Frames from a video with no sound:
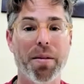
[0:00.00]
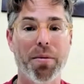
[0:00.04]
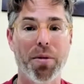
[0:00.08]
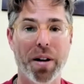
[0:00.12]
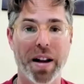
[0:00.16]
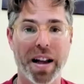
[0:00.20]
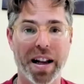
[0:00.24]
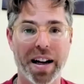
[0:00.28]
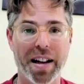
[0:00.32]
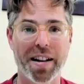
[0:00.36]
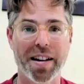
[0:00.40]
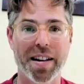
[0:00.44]
And
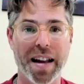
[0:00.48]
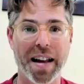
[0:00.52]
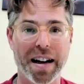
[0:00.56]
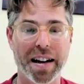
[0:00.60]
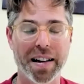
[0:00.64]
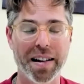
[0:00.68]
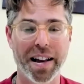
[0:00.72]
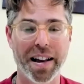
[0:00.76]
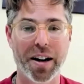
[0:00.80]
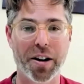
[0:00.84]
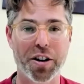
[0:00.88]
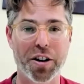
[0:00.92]
we'll get into that
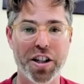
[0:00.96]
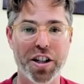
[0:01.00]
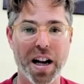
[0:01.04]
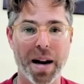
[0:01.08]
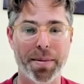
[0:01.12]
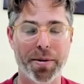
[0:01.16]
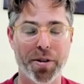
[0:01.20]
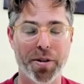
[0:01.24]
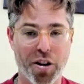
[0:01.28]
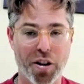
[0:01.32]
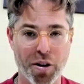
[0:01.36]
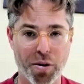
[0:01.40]
in later
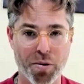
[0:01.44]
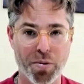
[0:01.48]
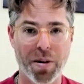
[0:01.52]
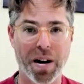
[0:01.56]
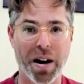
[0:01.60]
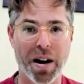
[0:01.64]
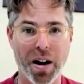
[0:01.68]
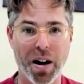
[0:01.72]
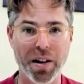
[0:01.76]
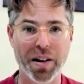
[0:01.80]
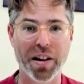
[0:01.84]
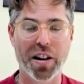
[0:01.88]
chapters as
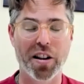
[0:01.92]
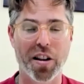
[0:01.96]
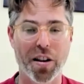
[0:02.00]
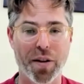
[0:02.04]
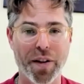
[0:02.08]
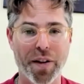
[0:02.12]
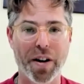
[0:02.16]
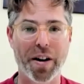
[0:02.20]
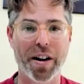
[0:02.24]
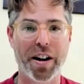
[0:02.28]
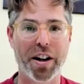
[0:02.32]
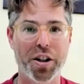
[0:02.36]
well. All this
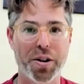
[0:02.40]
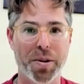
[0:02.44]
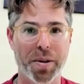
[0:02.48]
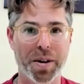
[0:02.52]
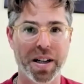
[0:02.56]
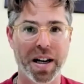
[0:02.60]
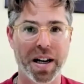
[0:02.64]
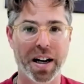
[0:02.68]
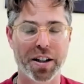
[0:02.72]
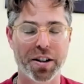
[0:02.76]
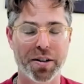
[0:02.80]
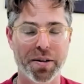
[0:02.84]
is very
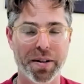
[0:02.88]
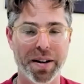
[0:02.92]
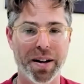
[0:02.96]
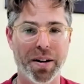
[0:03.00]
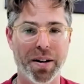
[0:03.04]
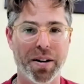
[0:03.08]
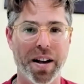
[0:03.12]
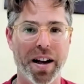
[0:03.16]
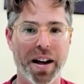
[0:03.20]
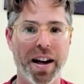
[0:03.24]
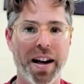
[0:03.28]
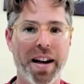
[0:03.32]
introductory,
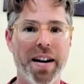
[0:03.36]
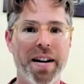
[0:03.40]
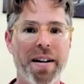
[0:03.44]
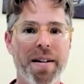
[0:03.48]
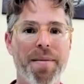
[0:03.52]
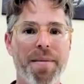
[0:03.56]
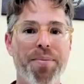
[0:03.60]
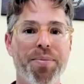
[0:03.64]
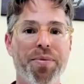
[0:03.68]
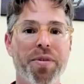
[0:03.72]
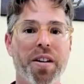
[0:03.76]
okay?